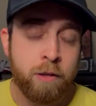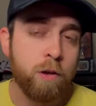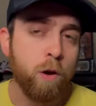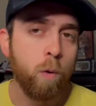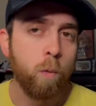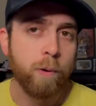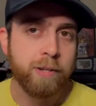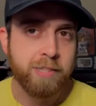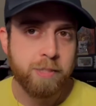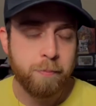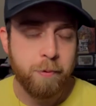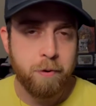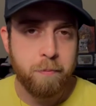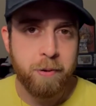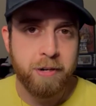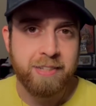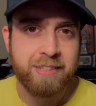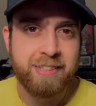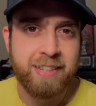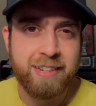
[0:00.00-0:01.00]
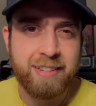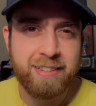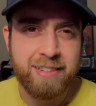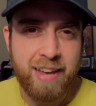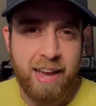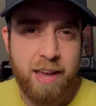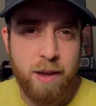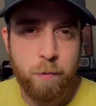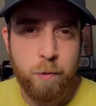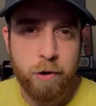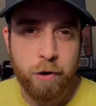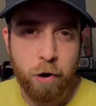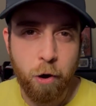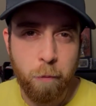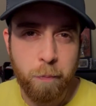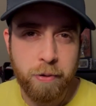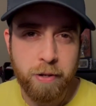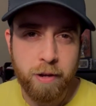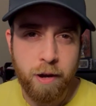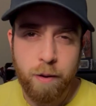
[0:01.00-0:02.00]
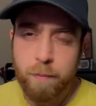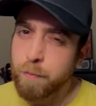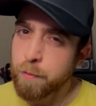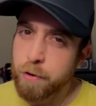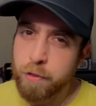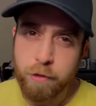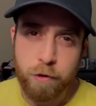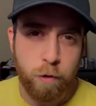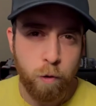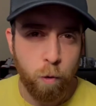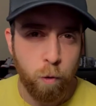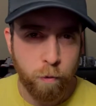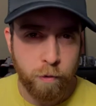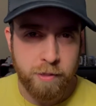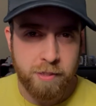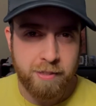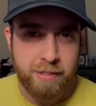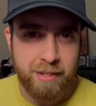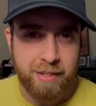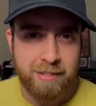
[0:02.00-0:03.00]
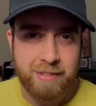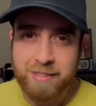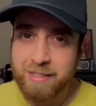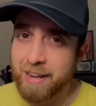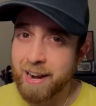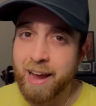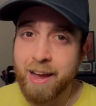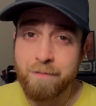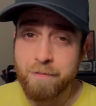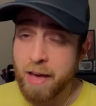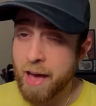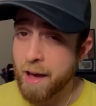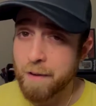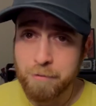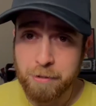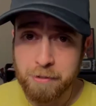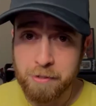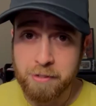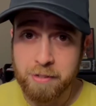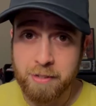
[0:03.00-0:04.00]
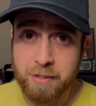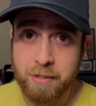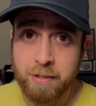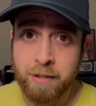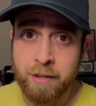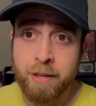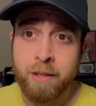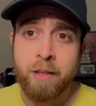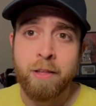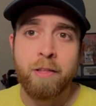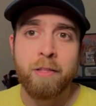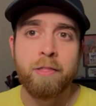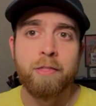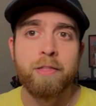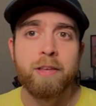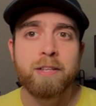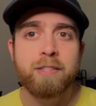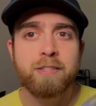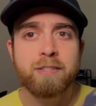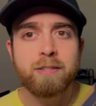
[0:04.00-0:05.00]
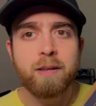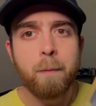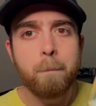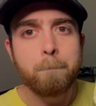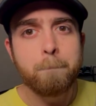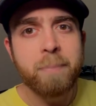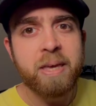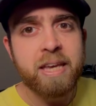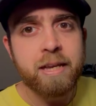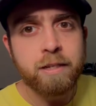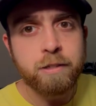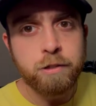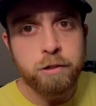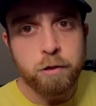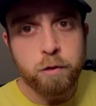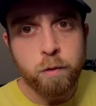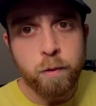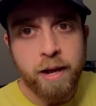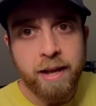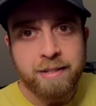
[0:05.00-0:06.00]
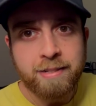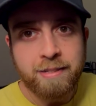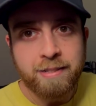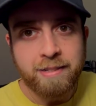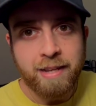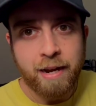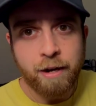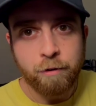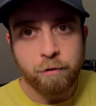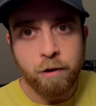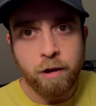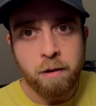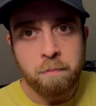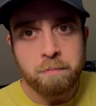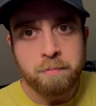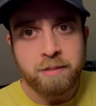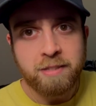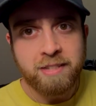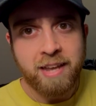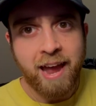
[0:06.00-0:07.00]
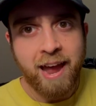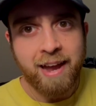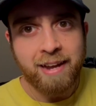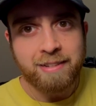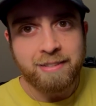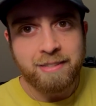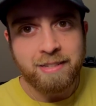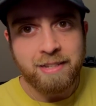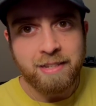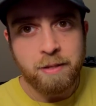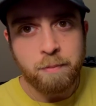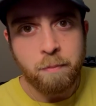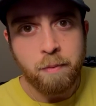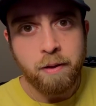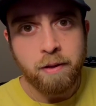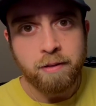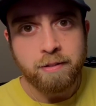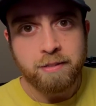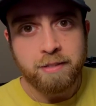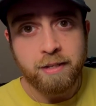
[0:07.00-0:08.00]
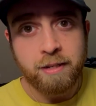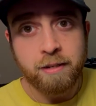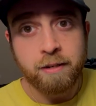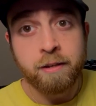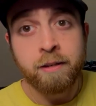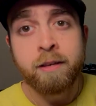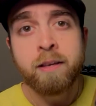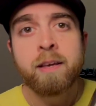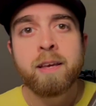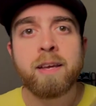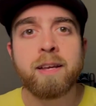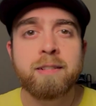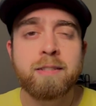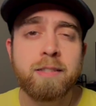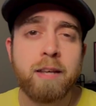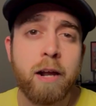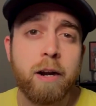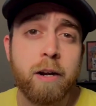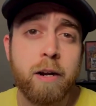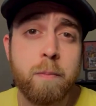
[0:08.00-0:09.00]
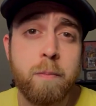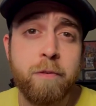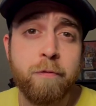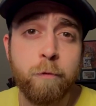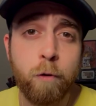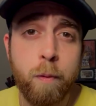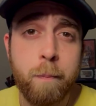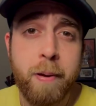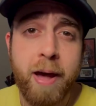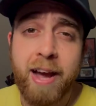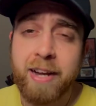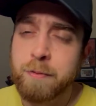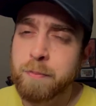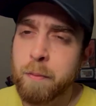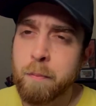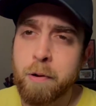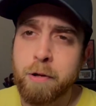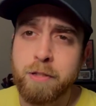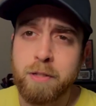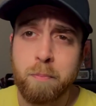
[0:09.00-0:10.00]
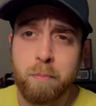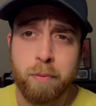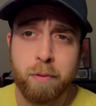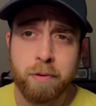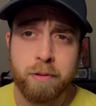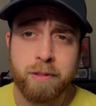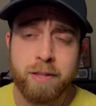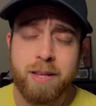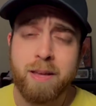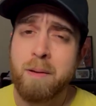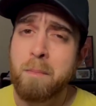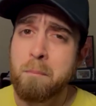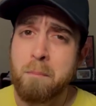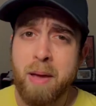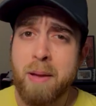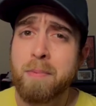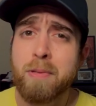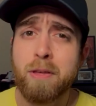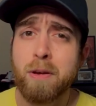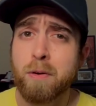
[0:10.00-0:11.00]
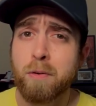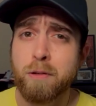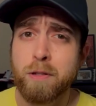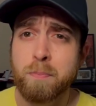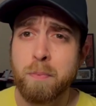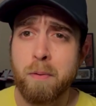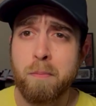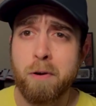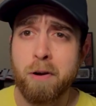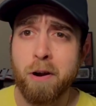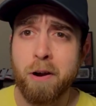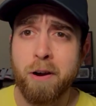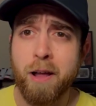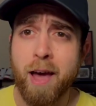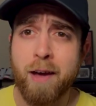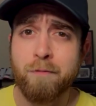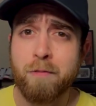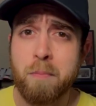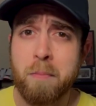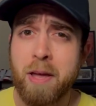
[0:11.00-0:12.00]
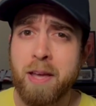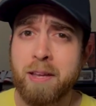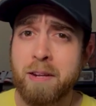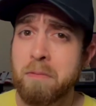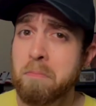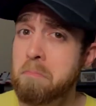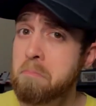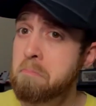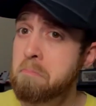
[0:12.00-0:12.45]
Yo, what's up everybody? Today we are opening up one of the coolest tins that I have ever seen. This Pikachu and Zekrom tag team tin. Inside are going to be four packs, but most importantly, maybe the coolest promo card ever made.